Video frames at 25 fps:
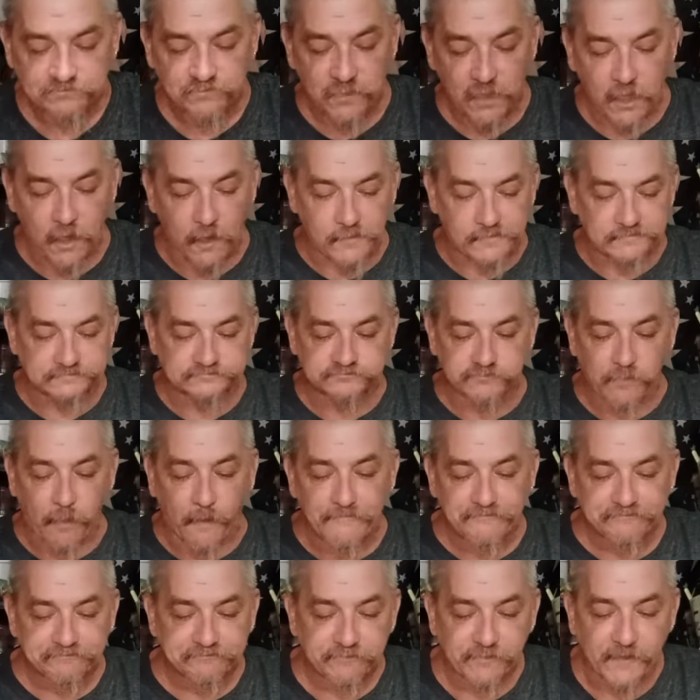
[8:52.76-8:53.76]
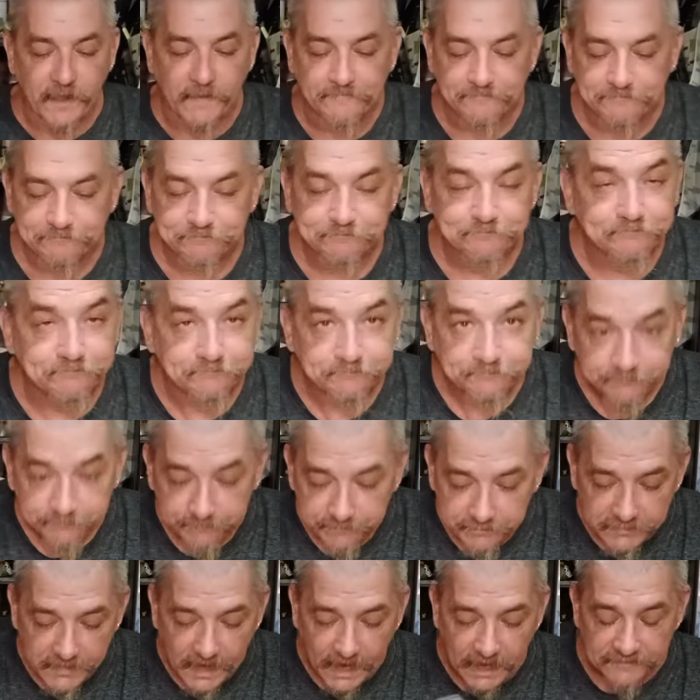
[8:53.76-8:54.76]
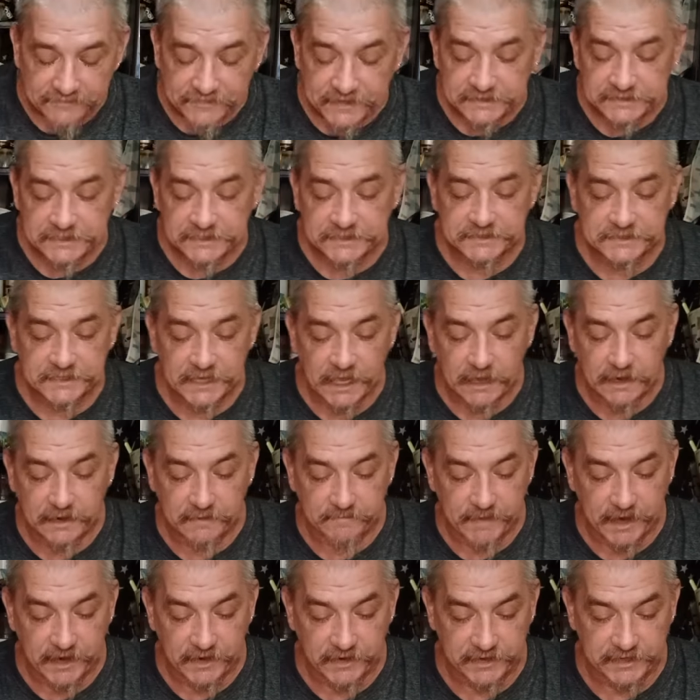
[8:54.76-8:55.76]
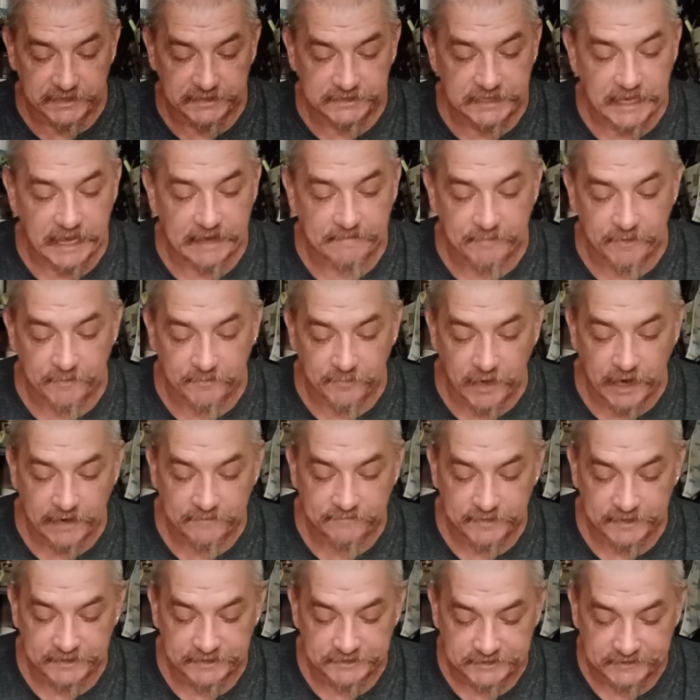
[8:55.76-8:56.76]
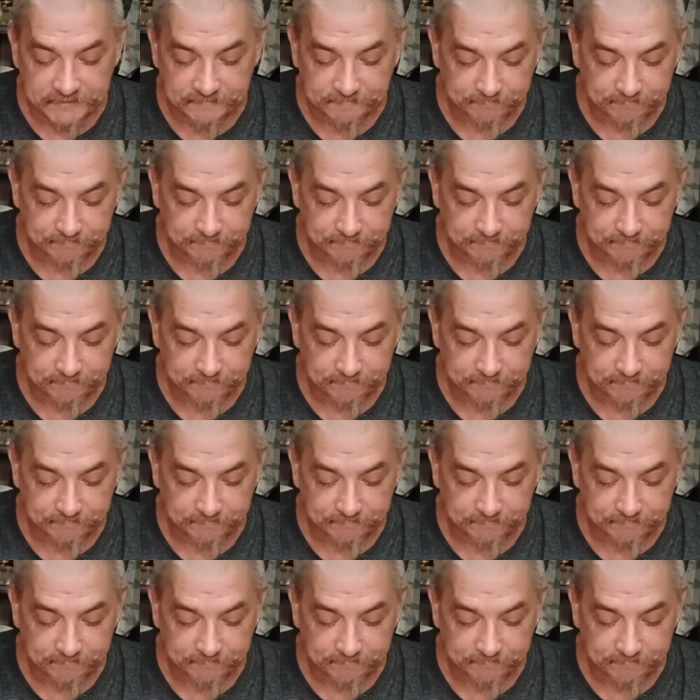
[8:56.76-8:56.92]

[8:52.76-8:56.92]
So this is American style dinner.